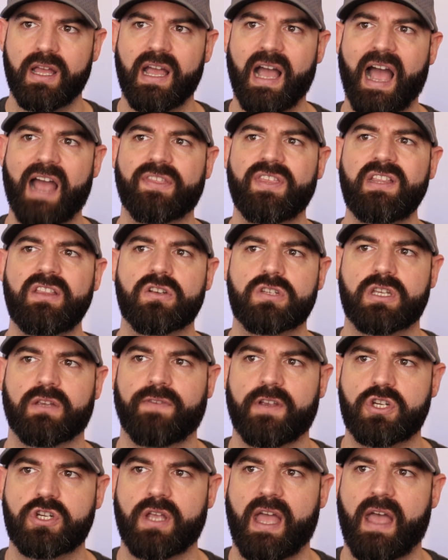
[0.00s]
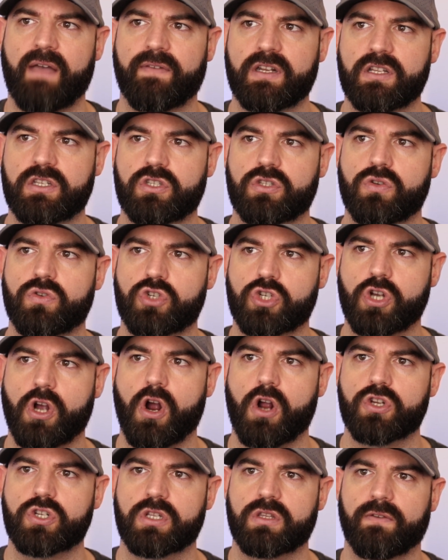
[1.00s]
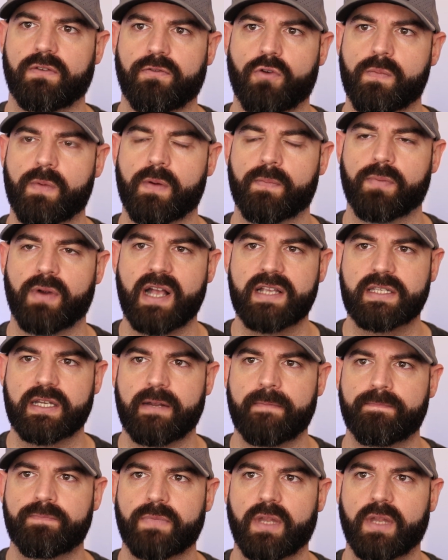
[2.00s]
I think there's sufficient evidence to charge the former president.